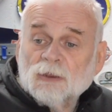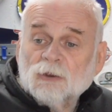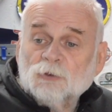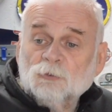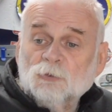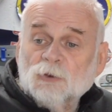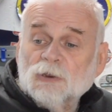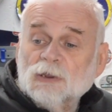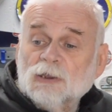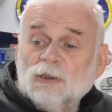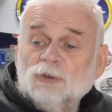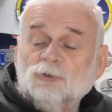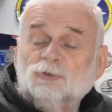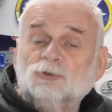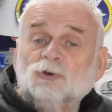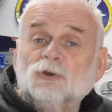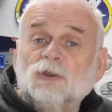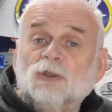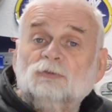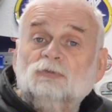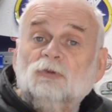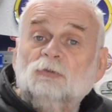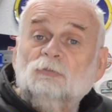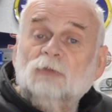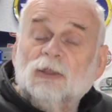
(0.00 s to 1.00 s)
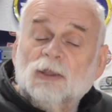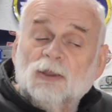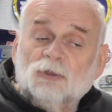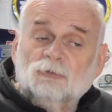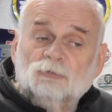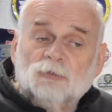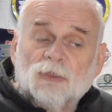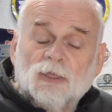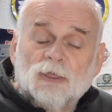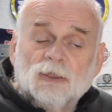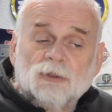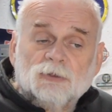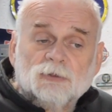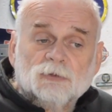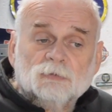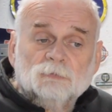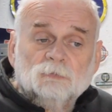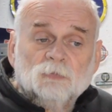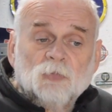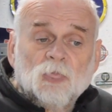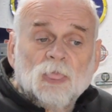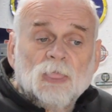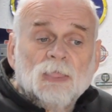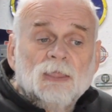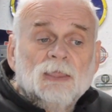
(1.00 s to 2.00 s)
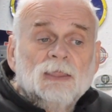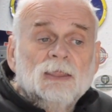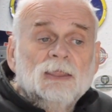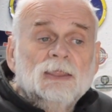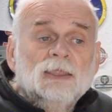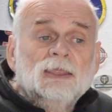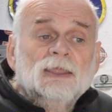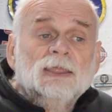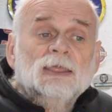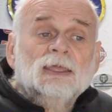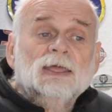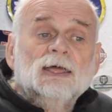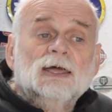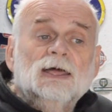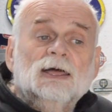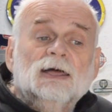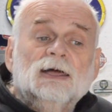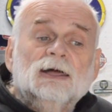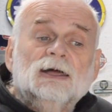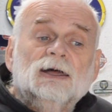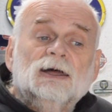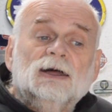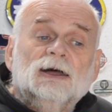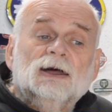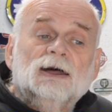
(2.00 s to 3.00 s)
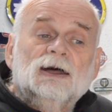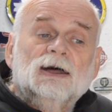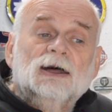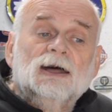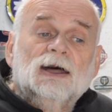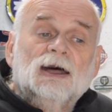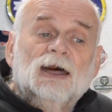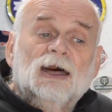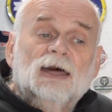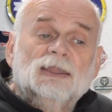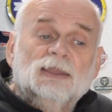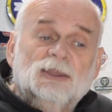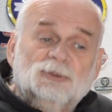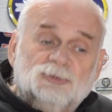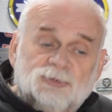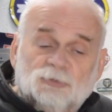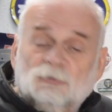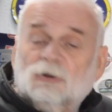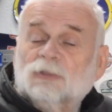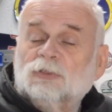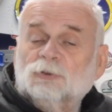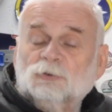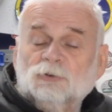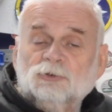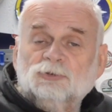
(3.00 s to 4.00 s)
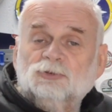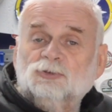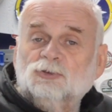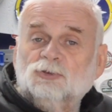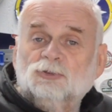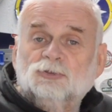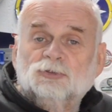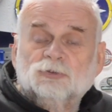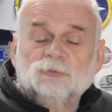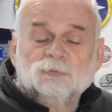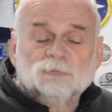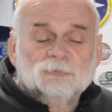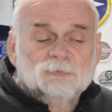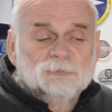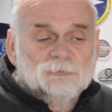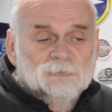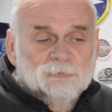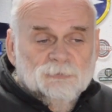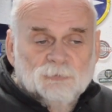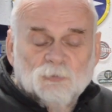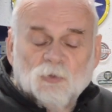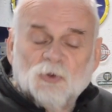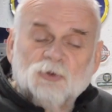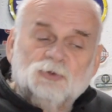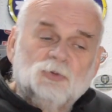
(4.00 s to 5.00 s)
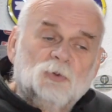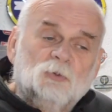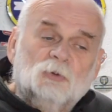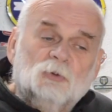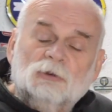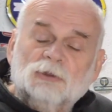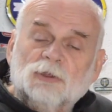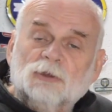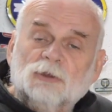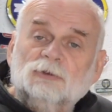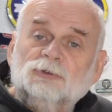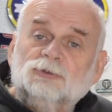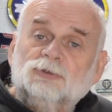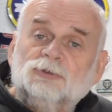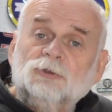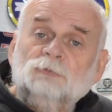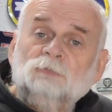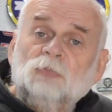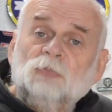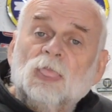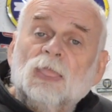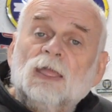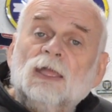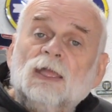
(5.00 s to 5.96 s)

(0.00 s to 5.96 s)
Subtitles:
Really enjoyed every minute of that. And then some other issues, which we won't go into.